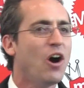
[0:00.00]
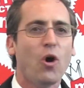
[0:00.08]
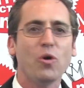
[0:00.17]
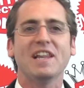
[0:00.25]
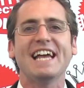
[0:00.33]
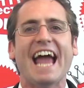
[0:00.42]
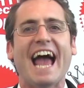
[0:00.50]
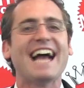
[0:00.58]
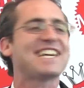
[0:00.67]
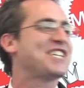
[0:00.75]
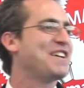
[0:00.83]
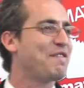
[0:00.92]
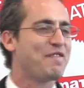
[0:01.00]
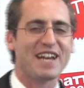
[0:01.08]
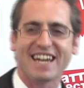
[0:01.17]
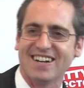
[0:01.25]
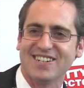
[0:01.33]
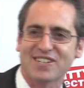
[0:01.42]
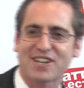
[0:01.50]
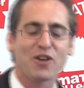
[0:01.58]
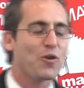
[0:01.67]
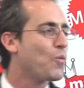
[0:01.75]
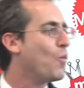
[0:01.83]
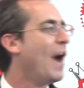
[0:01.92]
Holy action figures.
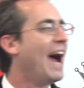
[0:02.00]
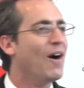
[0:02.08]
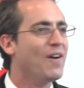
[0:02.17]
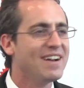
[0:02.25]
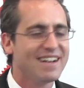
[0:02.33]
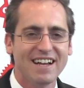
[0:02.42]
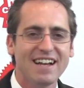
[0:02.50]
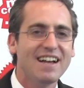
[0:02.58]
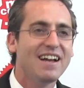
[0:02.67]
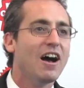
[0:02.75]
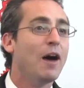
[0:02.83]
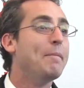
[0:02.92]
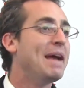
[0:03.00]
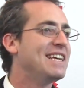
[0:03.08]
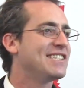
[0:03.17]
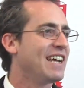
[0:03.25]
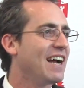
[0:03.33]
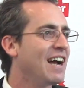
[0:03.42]
Wow. Amazing.